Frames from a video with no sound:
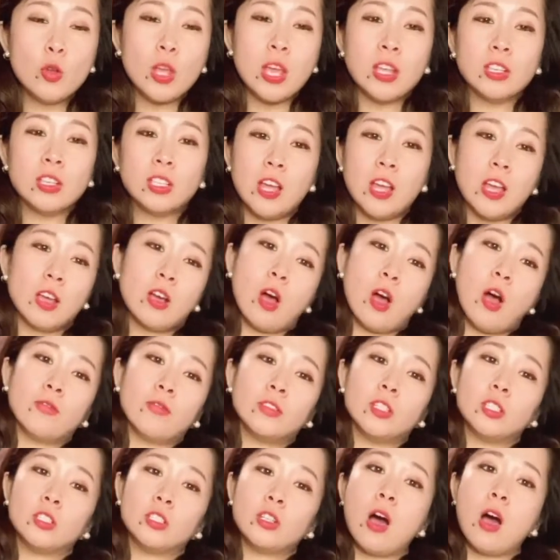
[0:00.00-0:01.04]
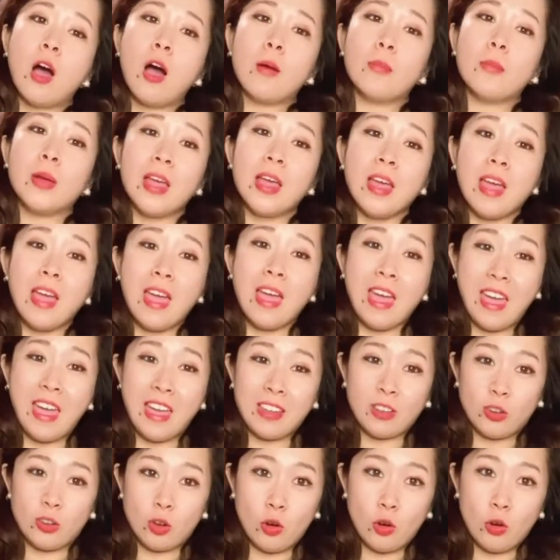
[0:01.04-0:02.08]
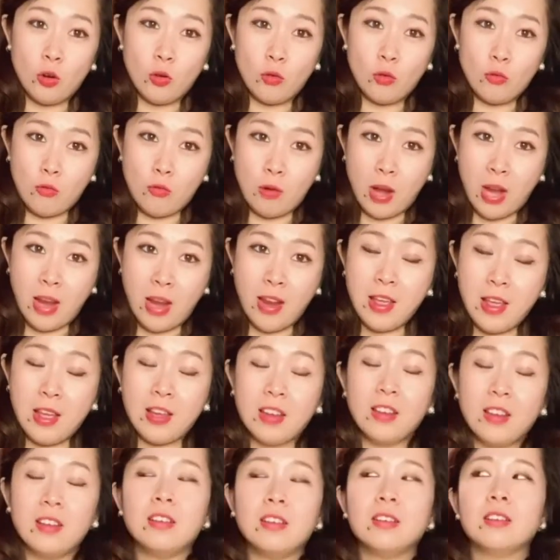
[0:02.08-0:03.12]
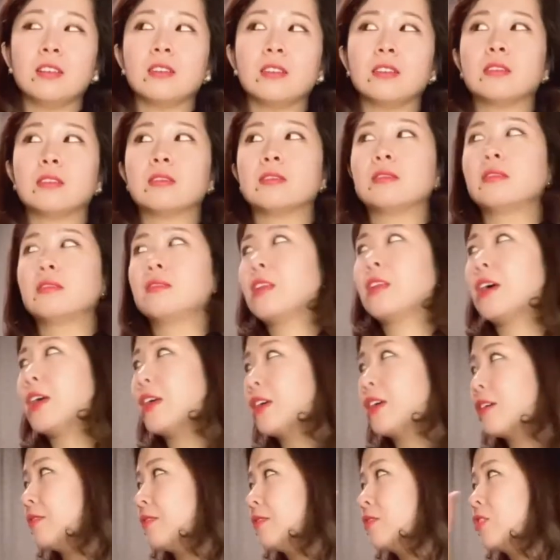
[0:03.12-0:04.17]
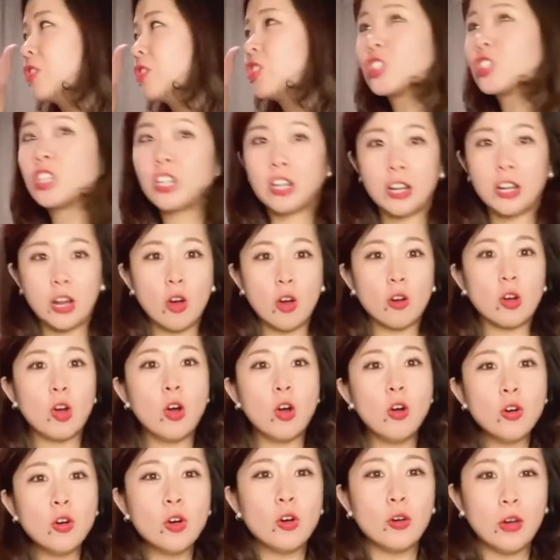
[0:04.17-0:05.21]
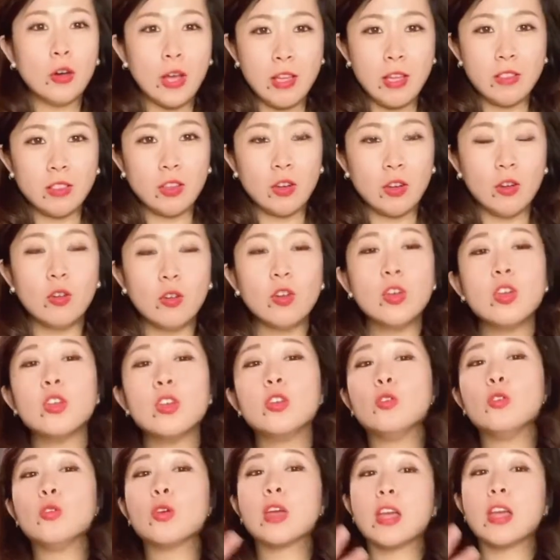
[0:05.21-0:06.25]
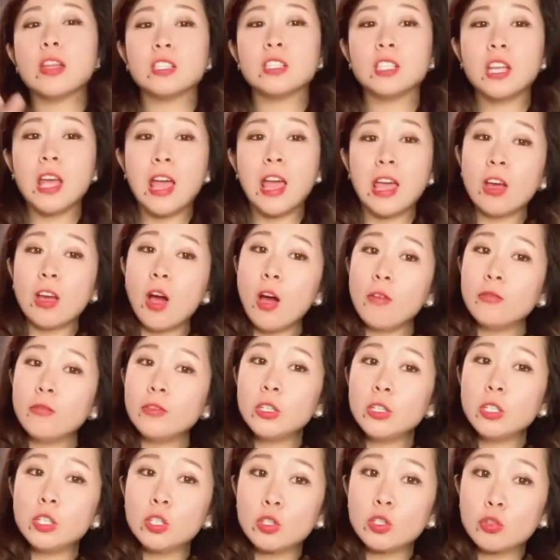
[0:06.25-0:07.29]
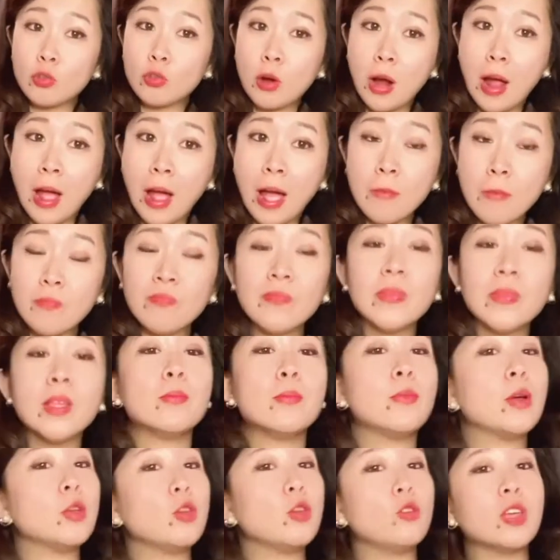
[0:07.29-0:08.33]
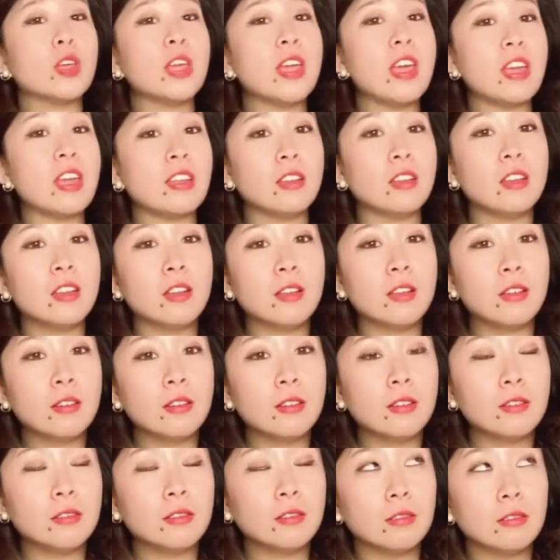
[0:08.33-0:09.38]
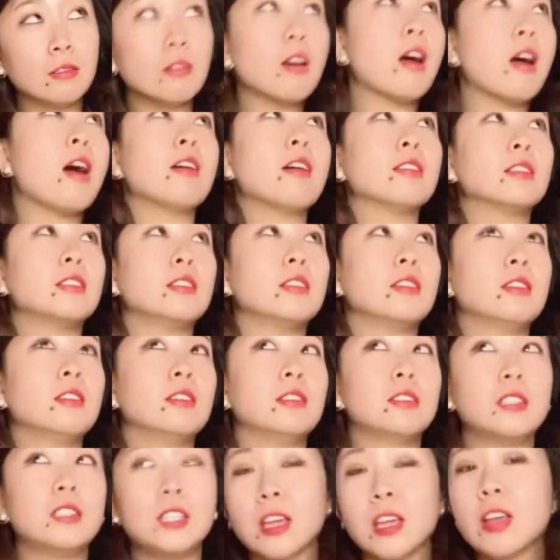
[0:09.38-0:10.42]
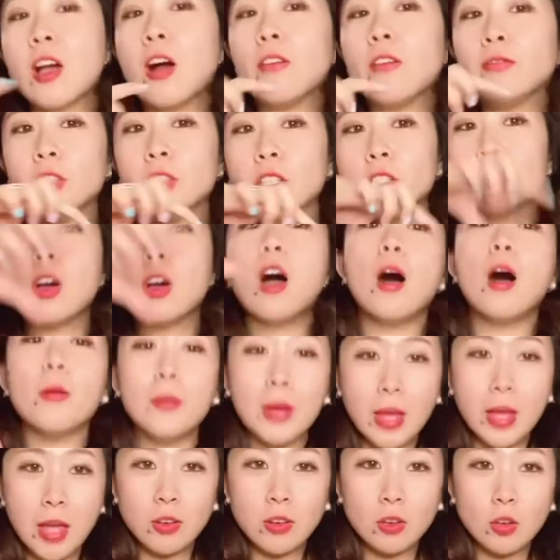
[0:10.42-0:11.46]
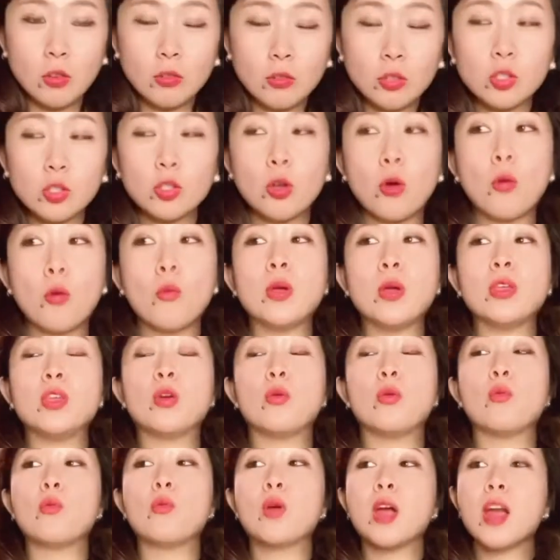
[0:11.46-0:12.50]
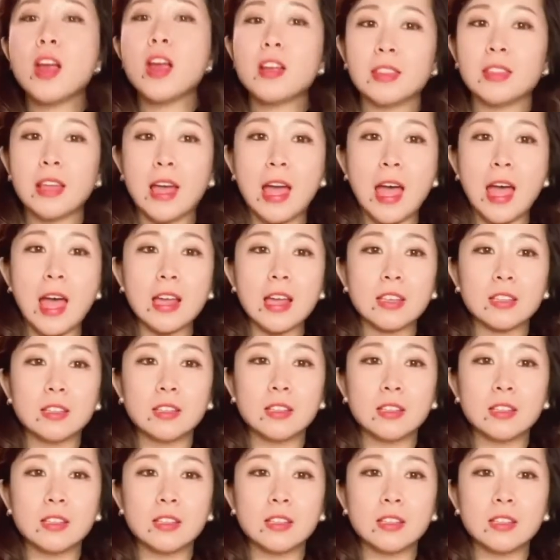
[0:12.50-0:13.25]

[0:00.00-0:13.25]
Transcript: take off the top handle, right? like Chanel Coco handle. You can take off the strap, but you can not take off the top handle. So when you wear that,